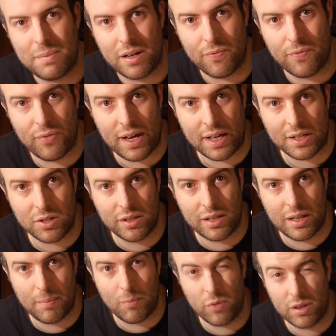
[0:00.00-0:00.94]
manufacture
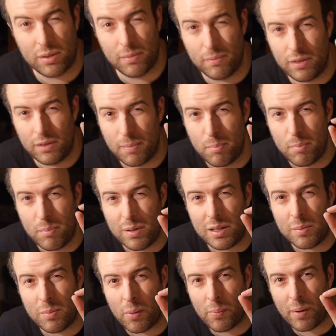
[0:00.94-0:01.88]
them with the
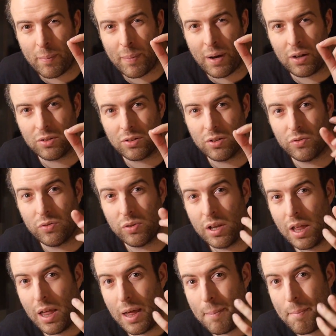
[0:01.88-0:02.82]
minimum amount of
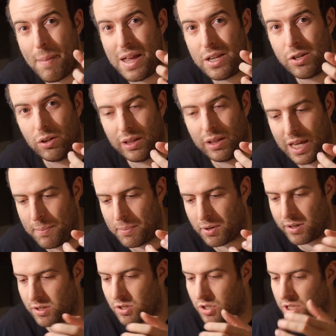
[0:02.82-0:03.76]
manual
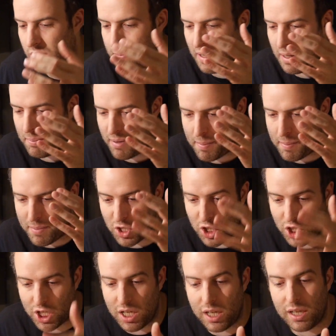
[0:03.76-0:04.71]
labor. It's just made by
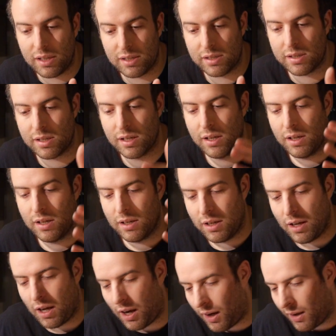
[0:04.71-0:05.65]
machines,
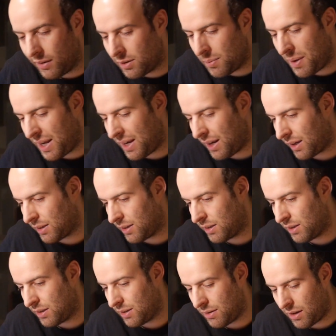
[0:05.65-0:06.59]

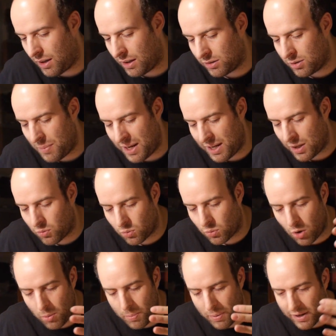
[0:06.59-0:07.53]
automatic, automatic
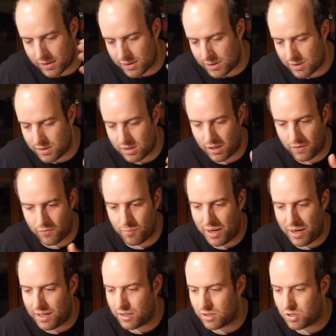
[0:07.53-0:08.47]
robots and stuff
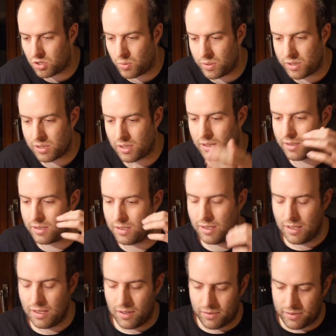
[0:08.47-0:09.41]
made in Switzerland.
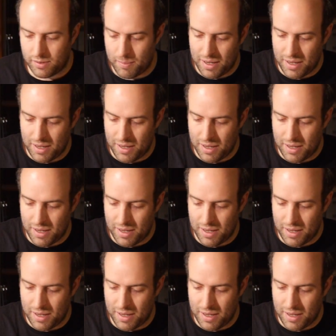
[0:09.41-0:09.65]
They